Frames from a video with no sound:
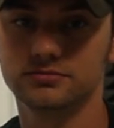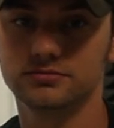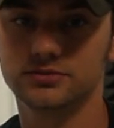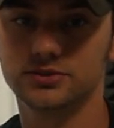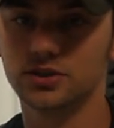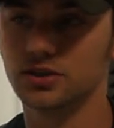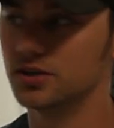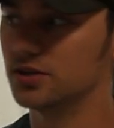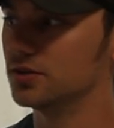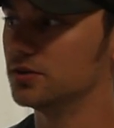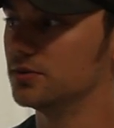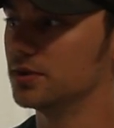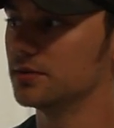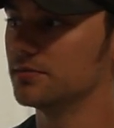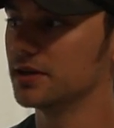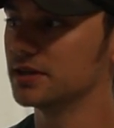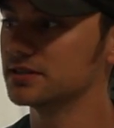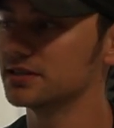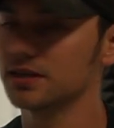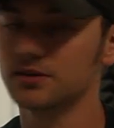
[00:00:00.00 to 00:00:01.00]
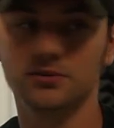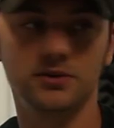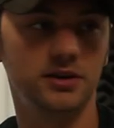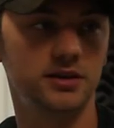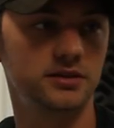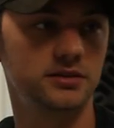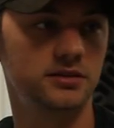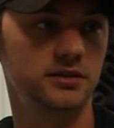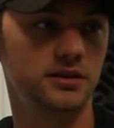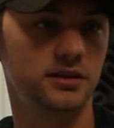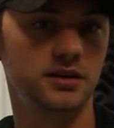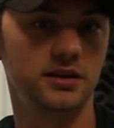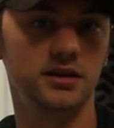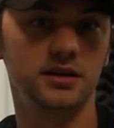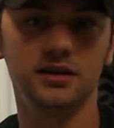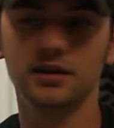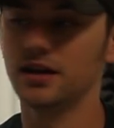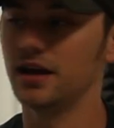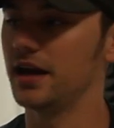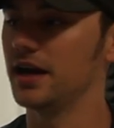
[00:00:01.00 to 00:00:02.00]
So we can make a second one.
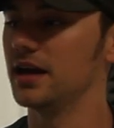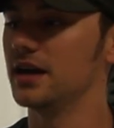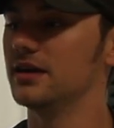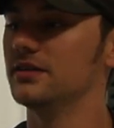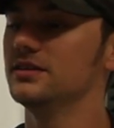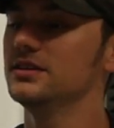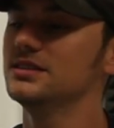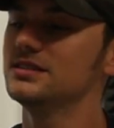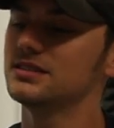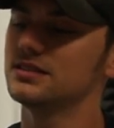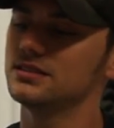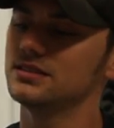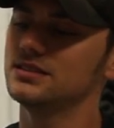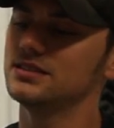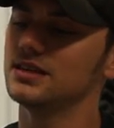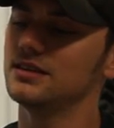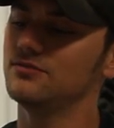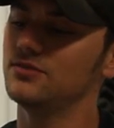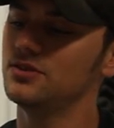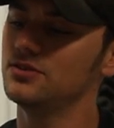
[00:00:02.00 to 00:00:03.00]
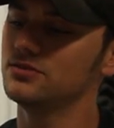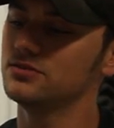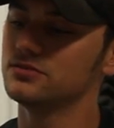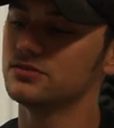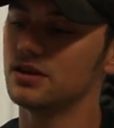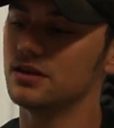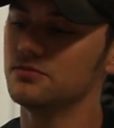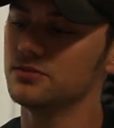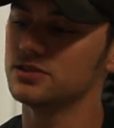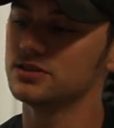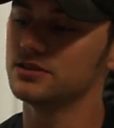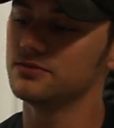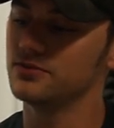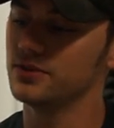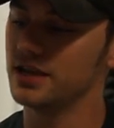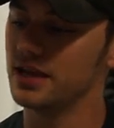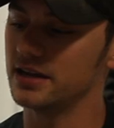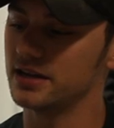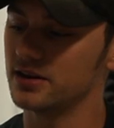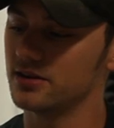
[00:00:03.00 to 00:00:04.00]
And these these headphones, I'm gonna see if
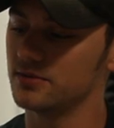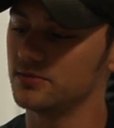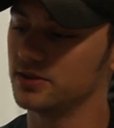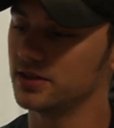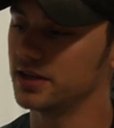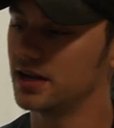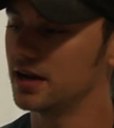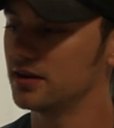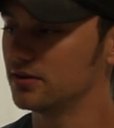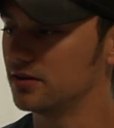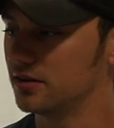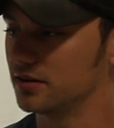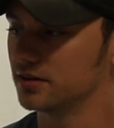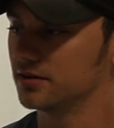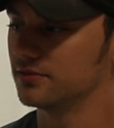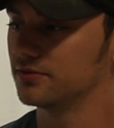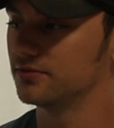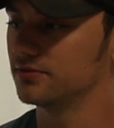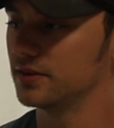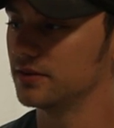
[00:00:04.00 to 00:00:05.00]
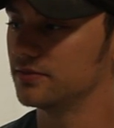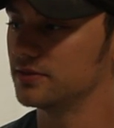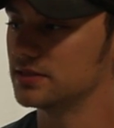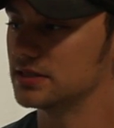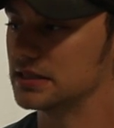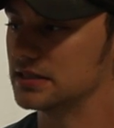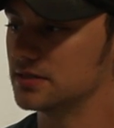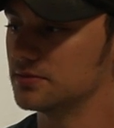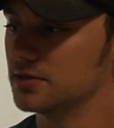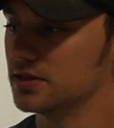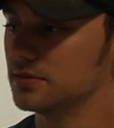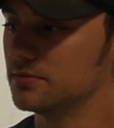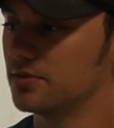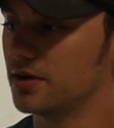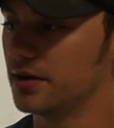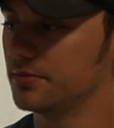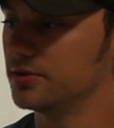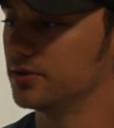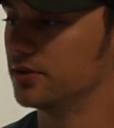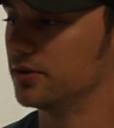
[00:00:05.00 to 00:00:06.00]
we can't carry them in the catalog if, if this ends up getting
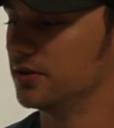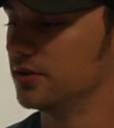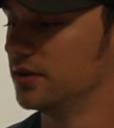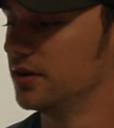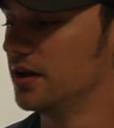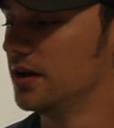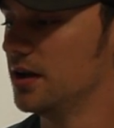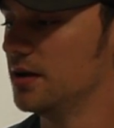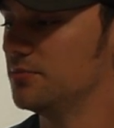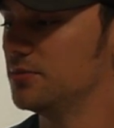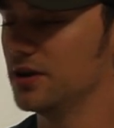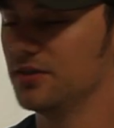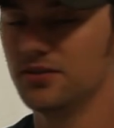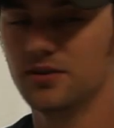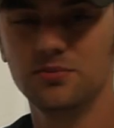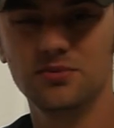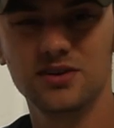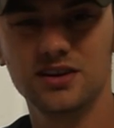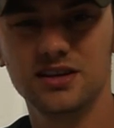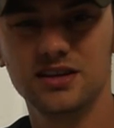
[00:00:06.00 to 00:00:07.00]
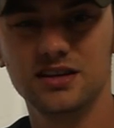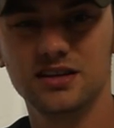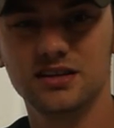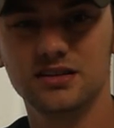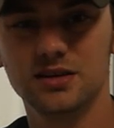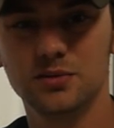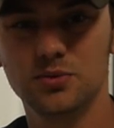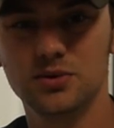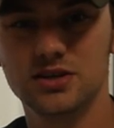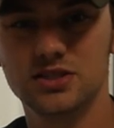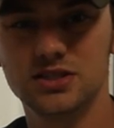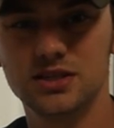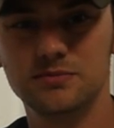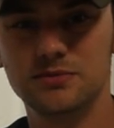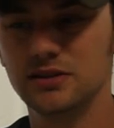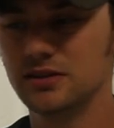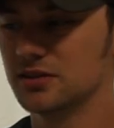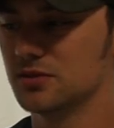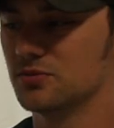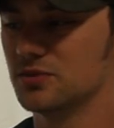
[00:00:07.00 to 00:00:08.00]
popular. But they're pretty they're pretty cheap. I
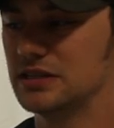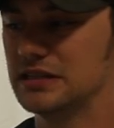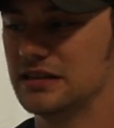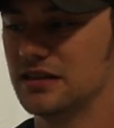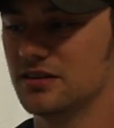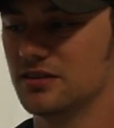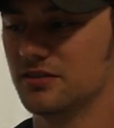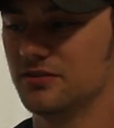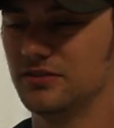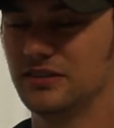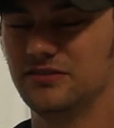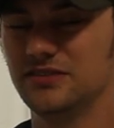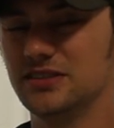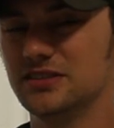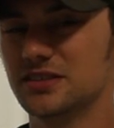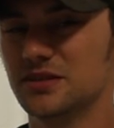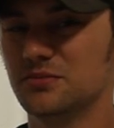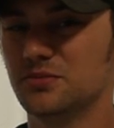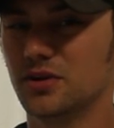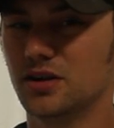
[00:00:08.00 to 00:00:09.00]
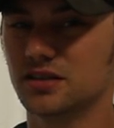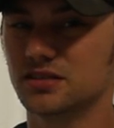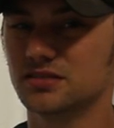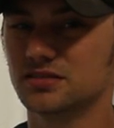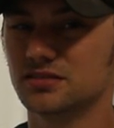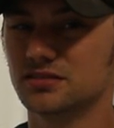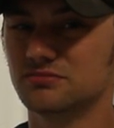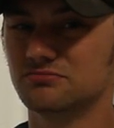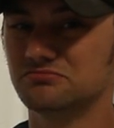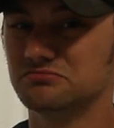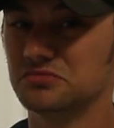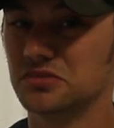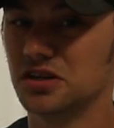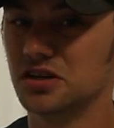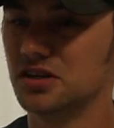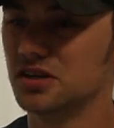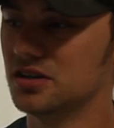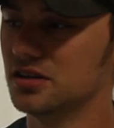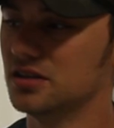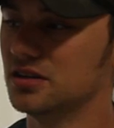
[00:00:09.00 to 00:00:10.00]
think they retail fifty something bucks.
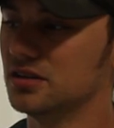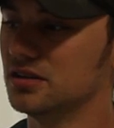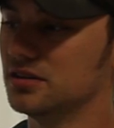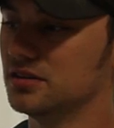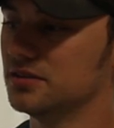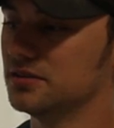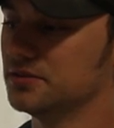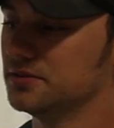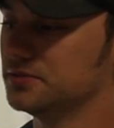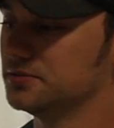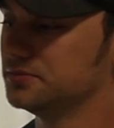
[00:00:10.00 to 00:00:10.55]
Yeah, they're pretty cool.